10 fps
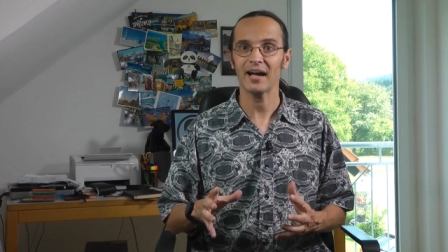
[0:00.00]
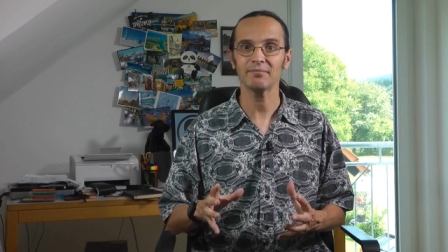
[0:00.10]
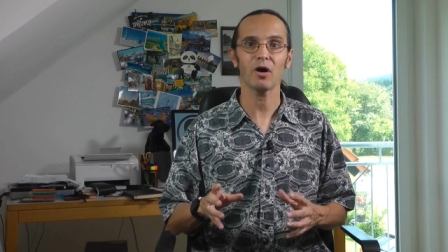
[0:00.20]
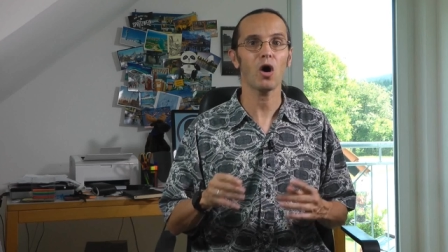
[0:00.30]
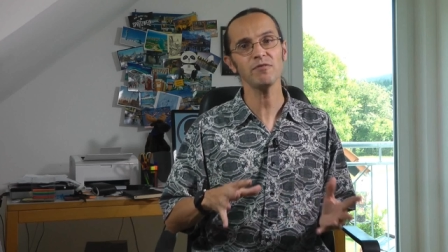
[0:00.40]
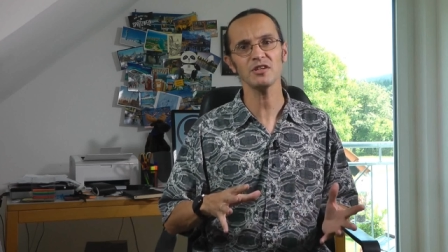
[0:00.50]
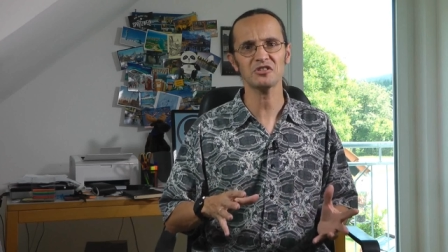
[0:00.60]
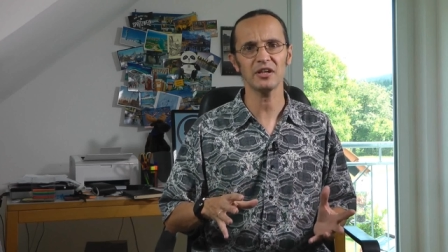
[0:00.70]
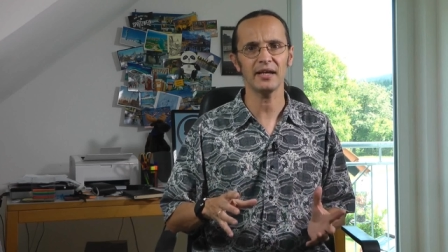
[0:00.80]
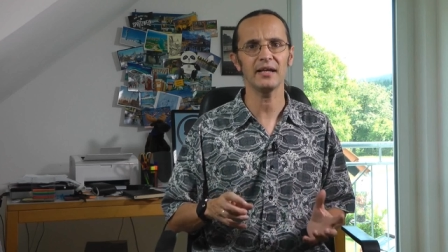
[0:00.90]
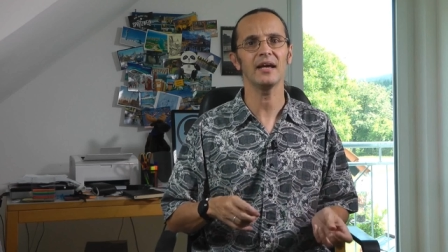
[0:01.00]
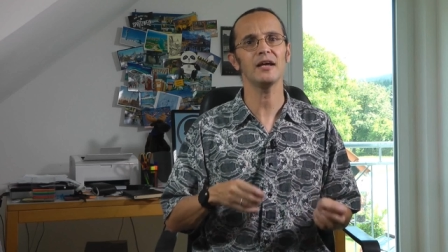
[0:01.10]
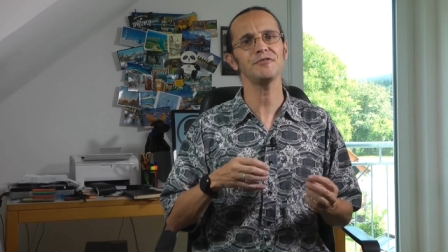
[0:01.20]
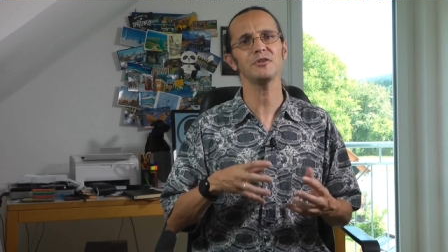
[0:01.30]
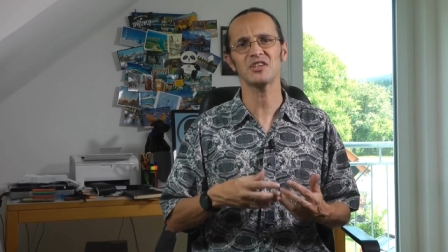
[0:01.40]
And obviously,
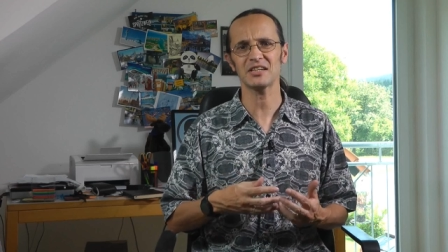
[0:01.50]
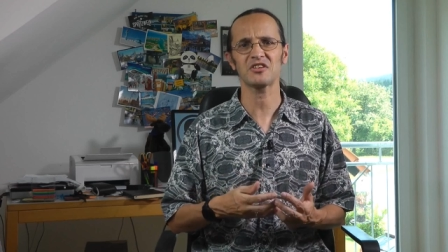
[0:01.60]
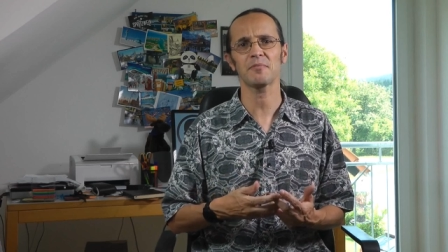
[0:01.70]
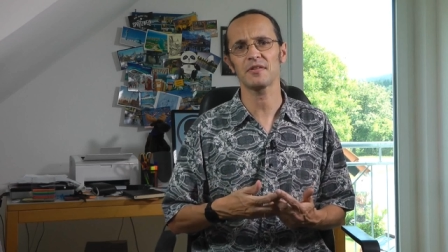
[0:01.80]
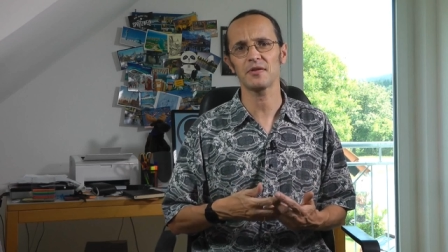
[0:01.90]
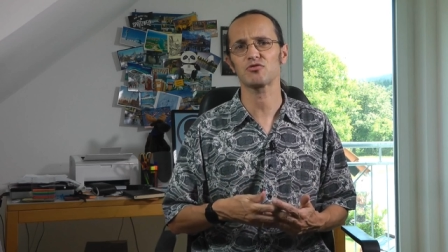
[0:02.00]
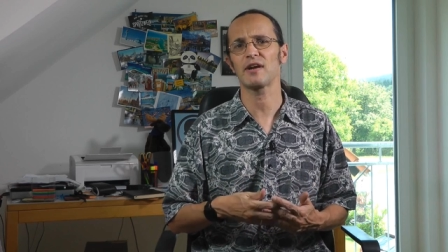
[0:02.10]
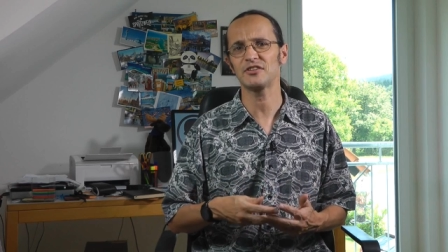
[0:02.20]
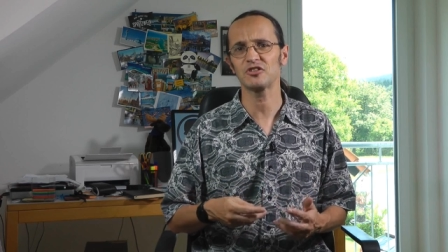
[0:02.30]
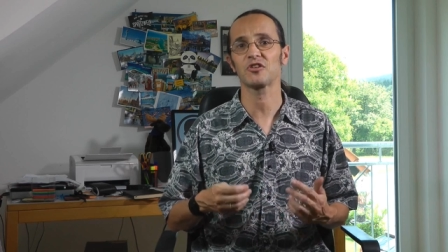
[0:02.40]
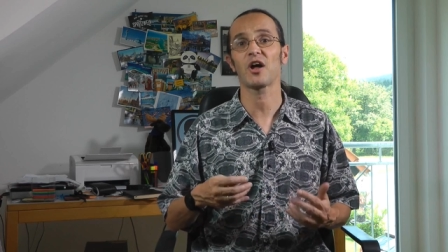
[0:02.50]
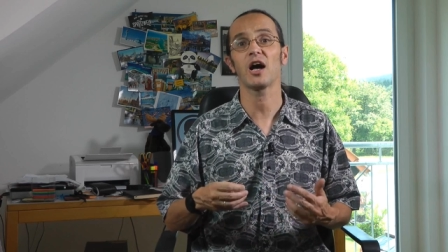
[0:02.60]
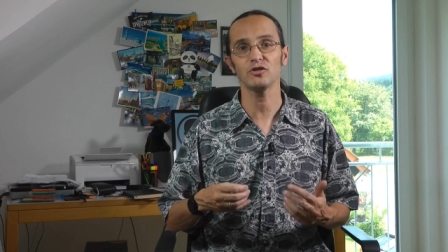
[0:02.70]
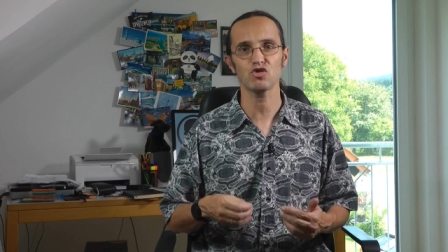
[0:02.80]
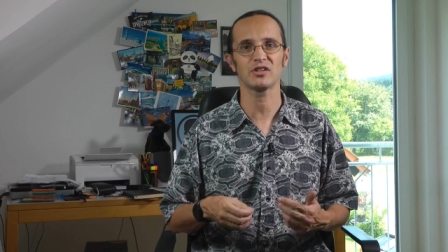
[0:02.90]
if you take something that's rated at
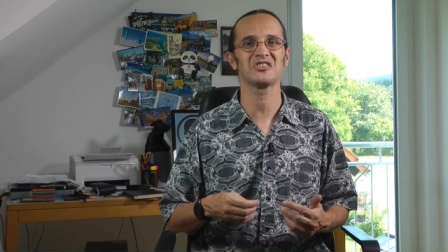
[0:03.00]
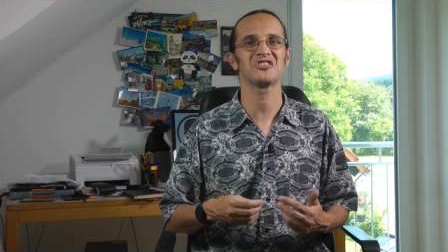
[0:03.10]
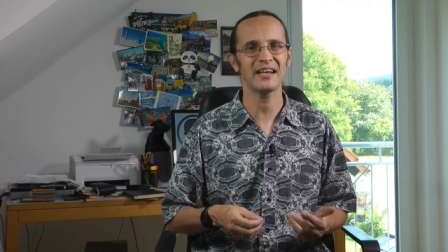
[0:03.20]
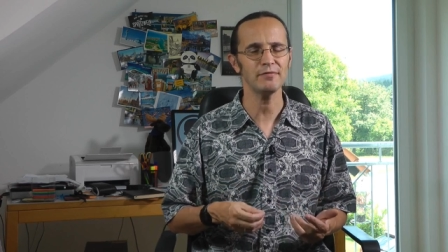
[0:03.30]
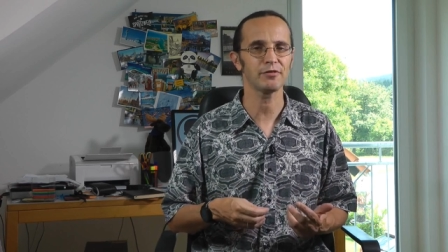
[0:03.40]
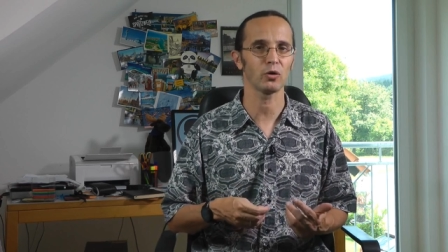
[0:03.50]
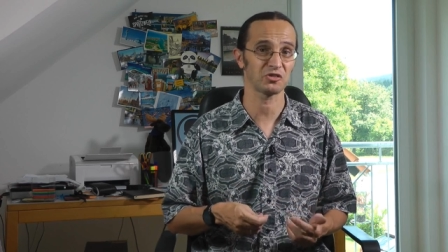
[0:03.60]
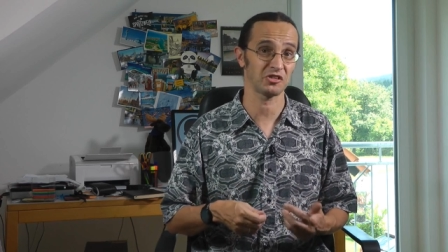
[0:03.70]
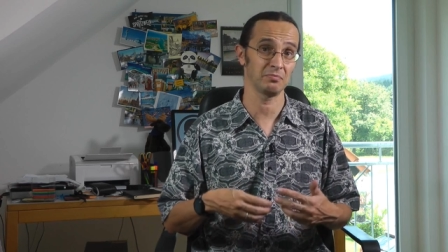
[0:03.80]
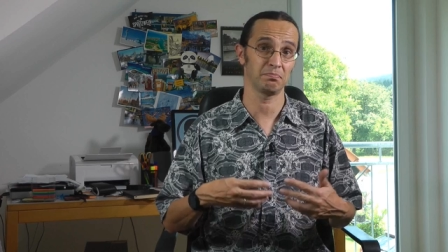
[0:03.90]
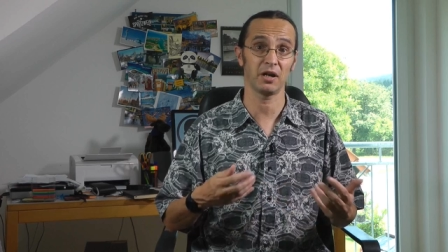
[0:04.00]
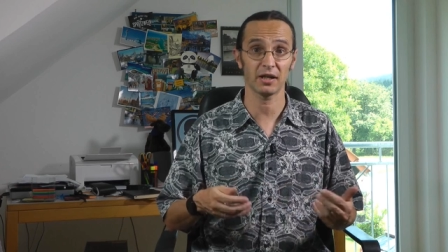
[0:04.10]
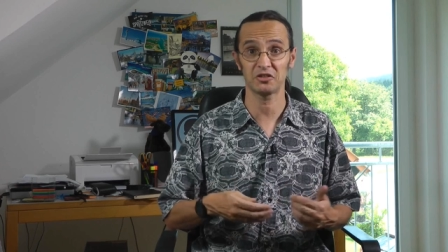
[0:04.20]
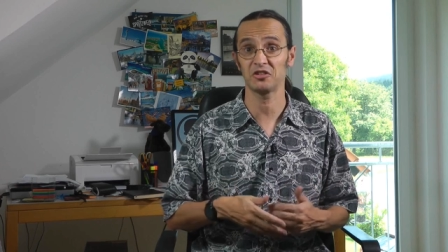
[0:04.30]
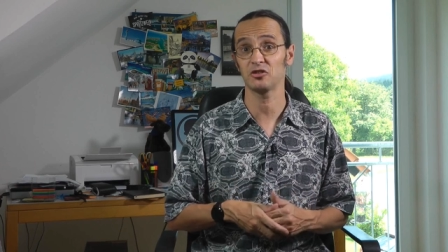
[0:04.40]
110 volts and
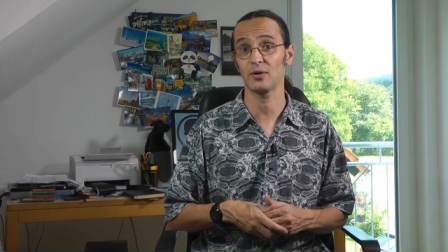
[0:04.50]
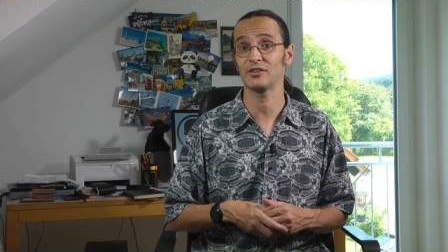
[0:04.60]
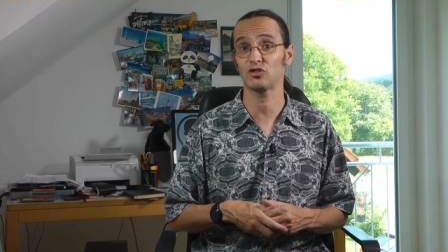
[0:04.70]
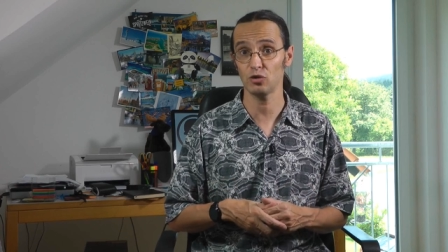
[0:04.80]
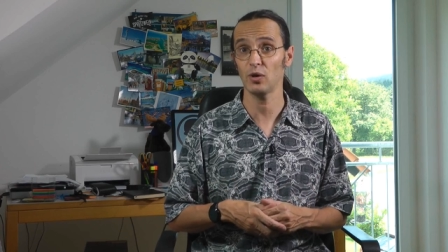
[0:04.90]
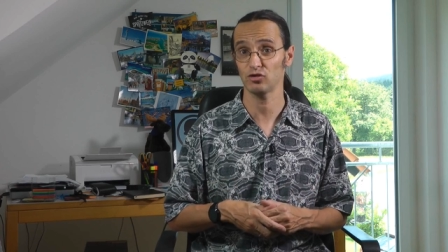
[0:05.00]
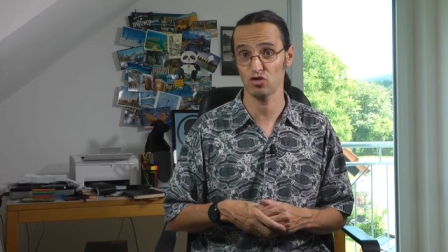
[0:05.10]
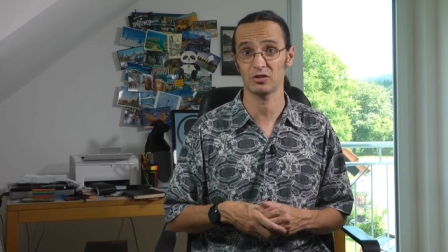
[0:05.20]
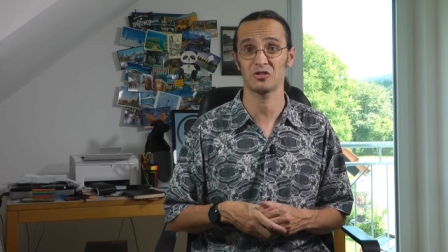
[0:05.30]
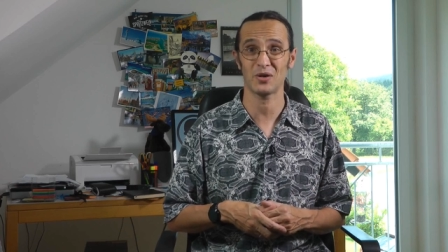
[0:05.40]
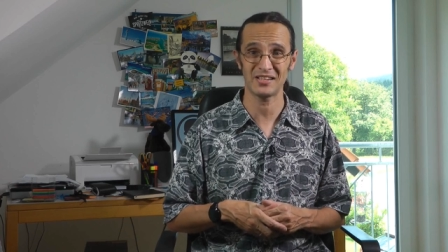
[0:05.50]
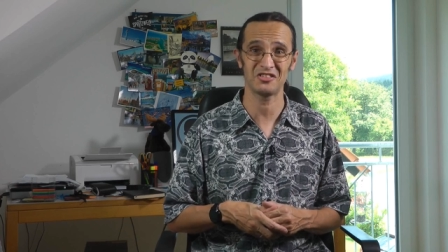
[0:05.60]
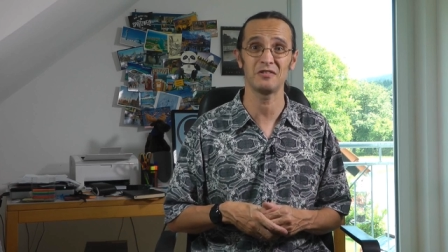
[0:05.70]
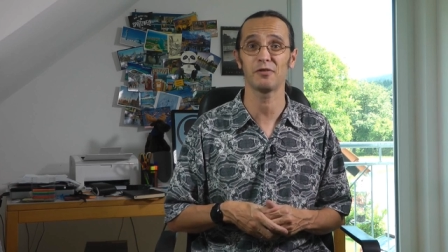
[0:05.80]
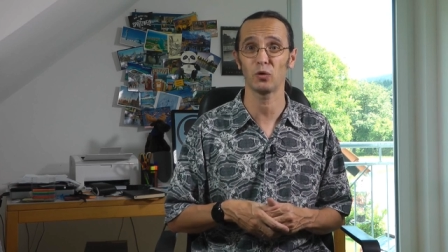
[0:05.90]
plug it into a
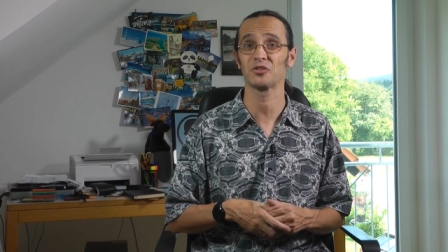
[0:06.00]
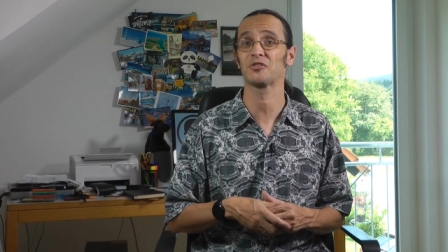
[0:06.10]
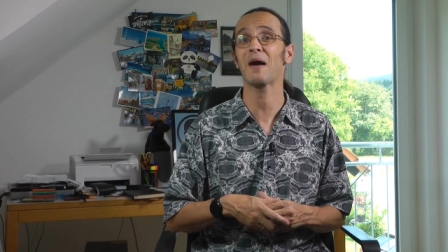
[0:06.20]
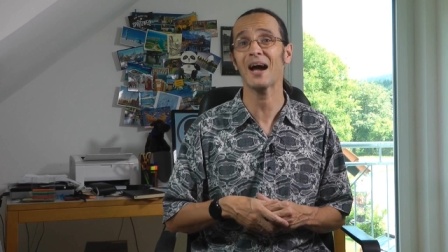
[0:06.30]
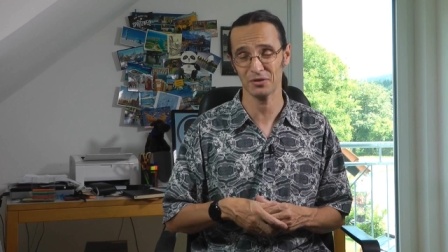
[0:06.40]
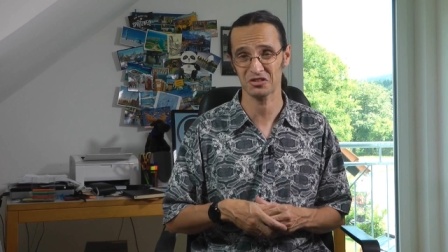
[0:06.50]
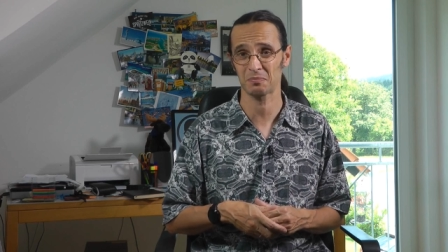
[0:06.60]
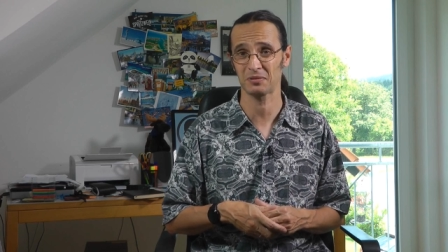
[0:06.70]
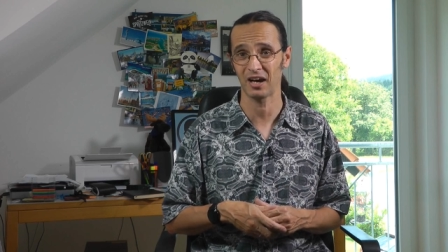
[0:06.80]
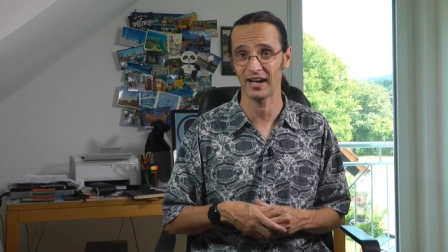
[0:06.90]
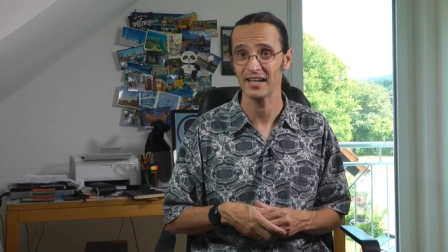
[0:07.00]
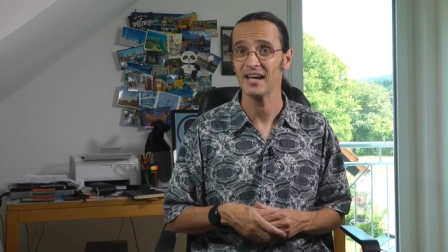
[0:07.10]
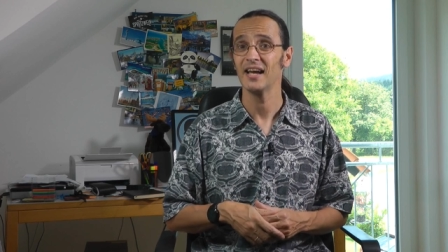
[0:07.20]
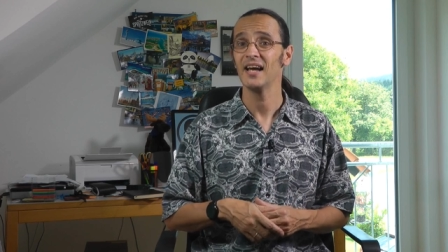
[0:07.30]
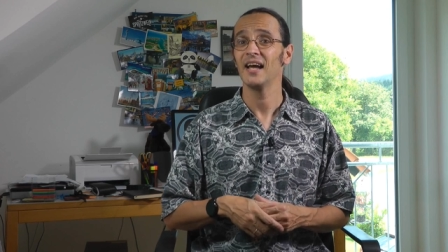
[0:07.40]
220 volt power supply,